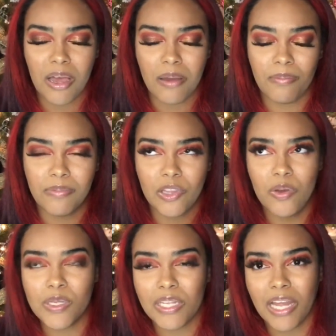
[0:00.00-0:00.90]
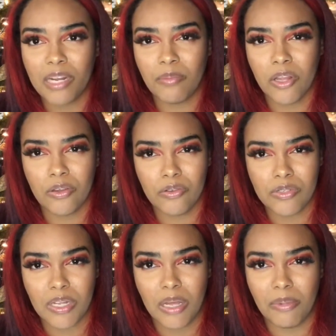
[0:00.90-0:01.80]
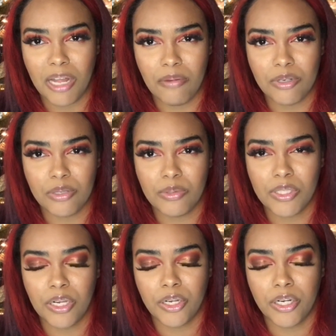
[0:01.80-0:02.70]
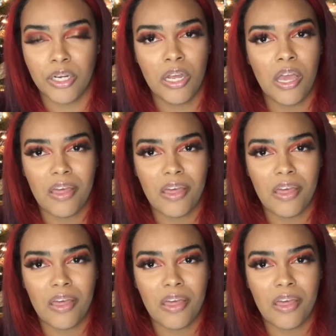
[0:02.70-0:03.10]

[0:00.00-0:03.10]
Loyalty liked Mother Goose Club a lot when she was younger, then